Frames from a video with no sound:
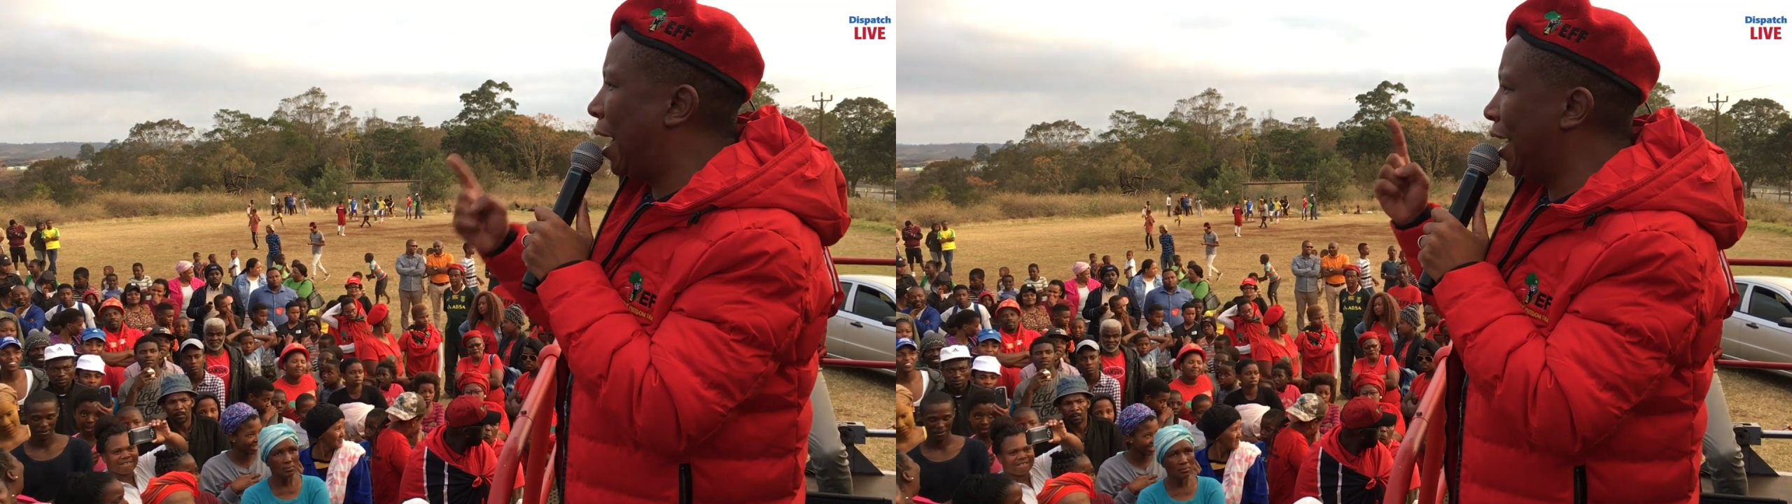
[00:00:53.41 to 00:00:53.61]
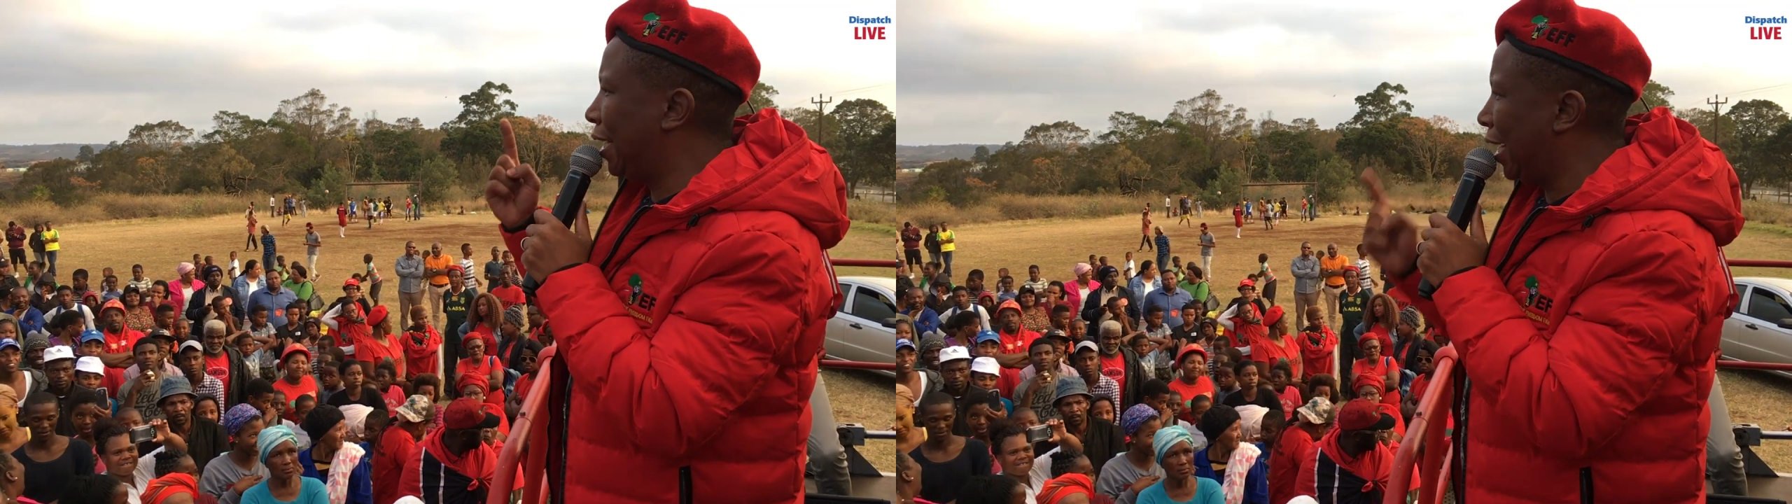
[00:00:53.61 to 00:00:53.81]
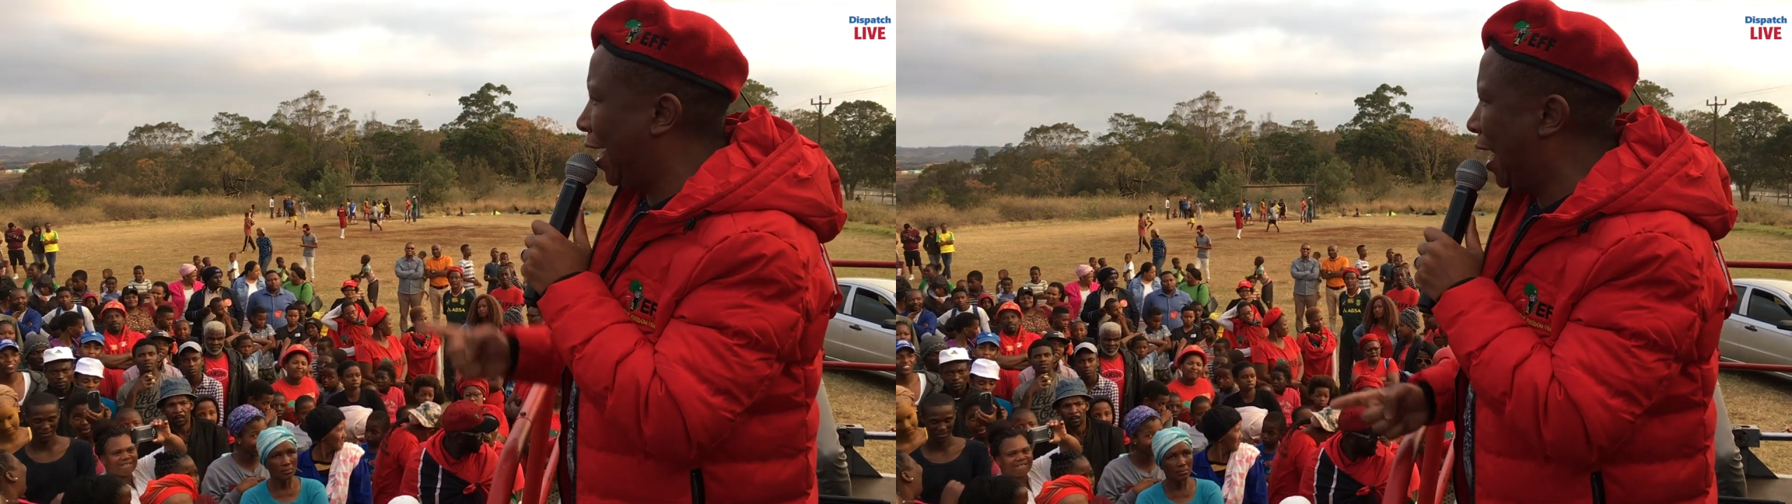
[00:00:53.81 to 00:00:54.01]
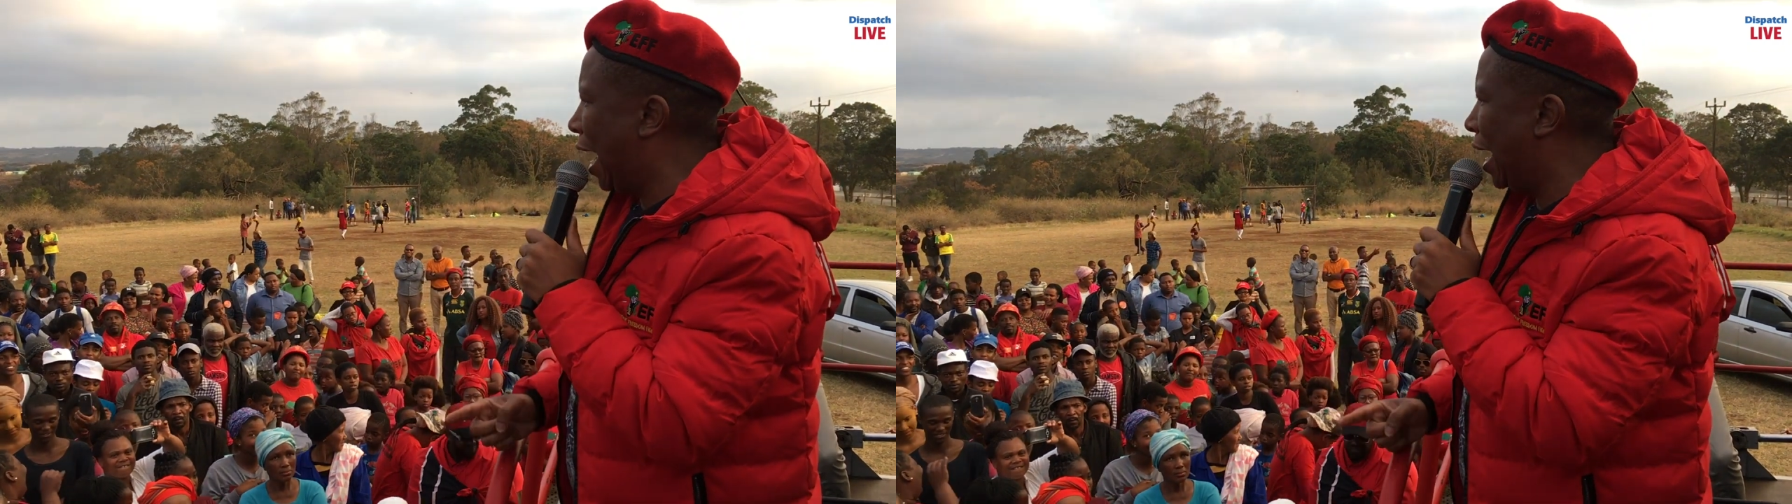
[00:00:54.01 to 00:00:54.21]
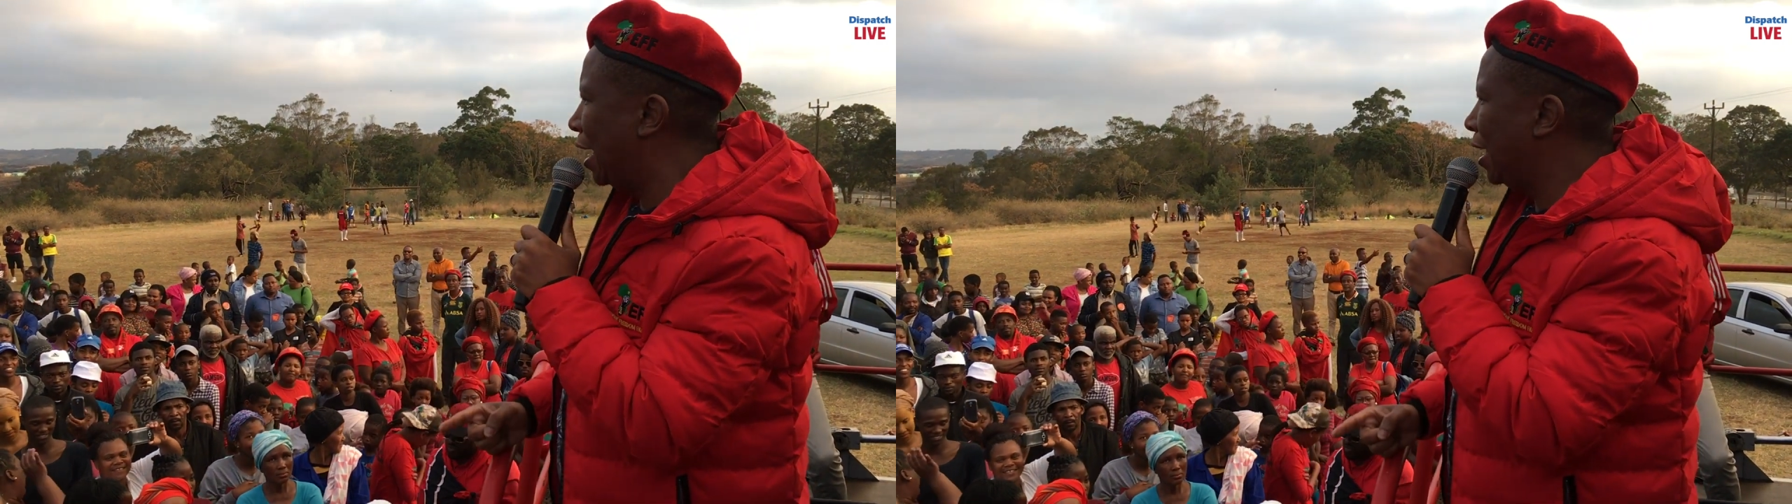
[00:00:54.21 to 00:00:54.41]

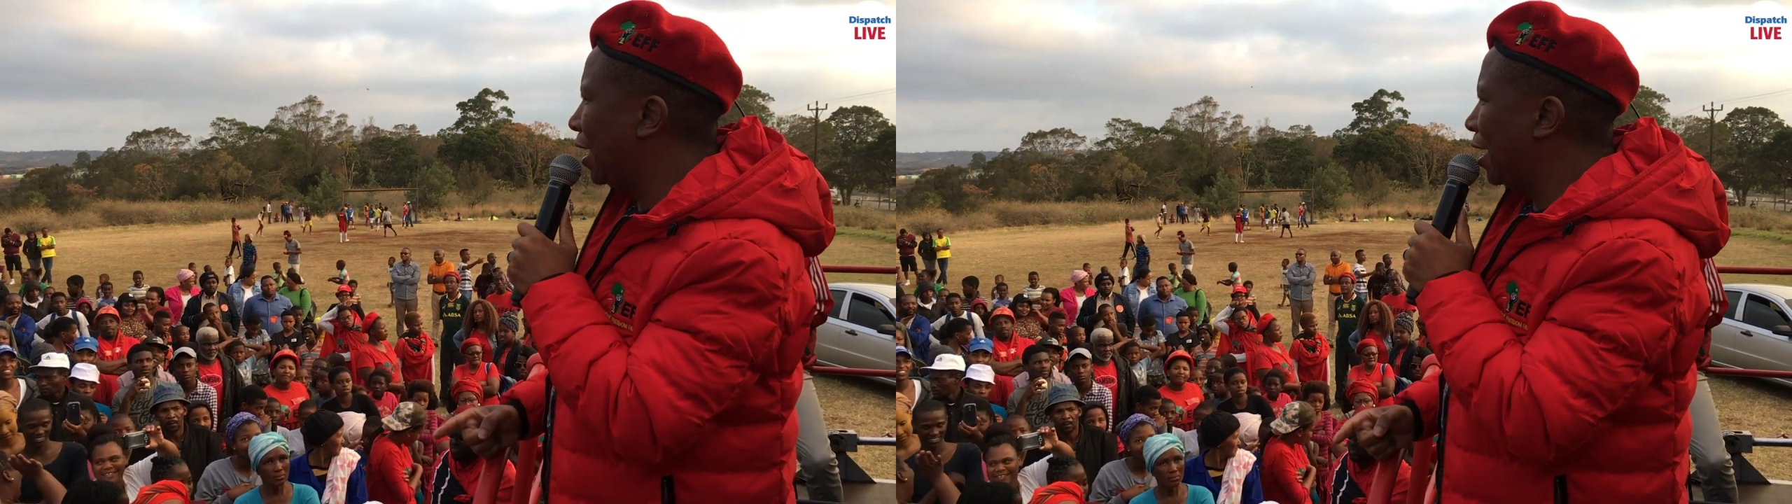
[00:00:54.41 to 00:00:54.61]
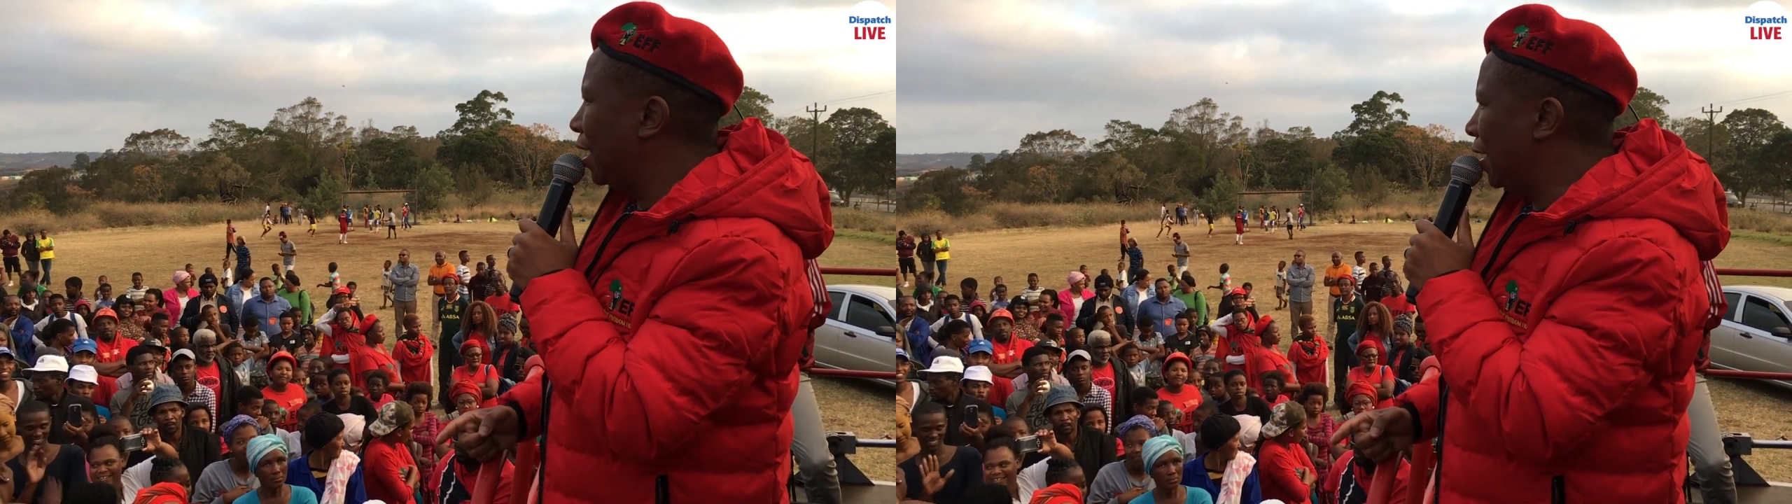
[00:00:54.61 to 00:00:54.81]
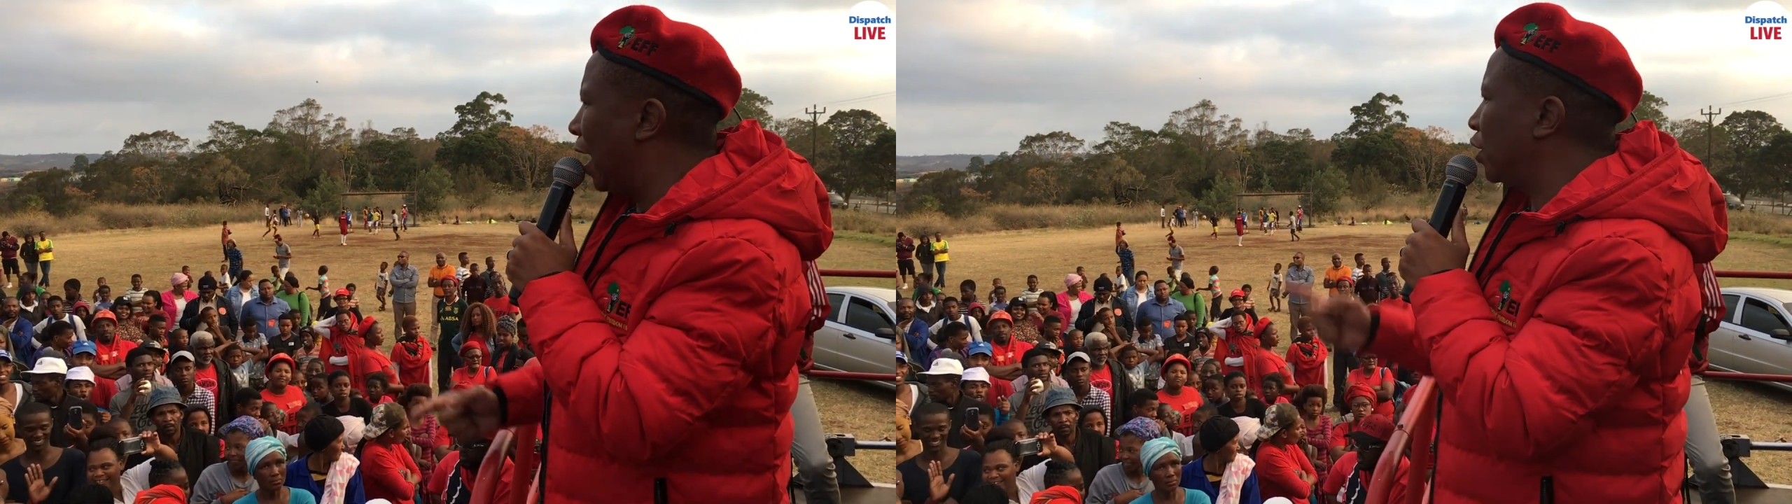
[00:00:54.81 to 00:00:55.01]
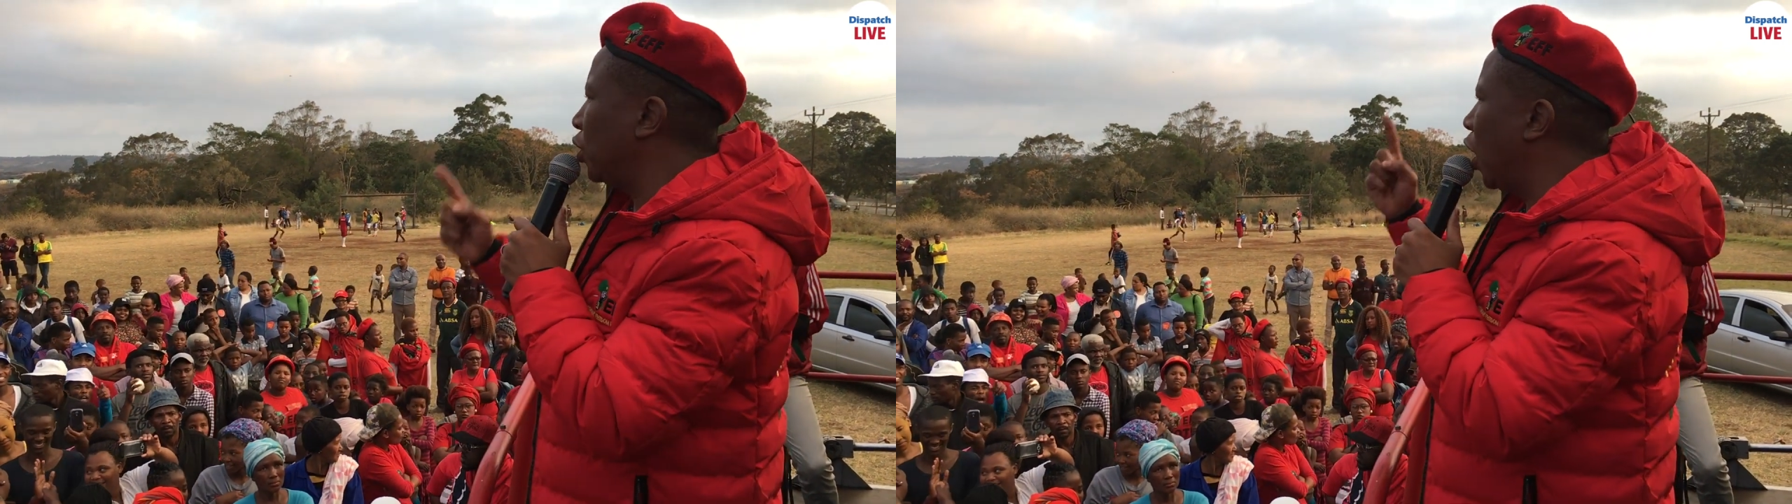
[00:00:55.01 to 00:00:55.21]
Mandela does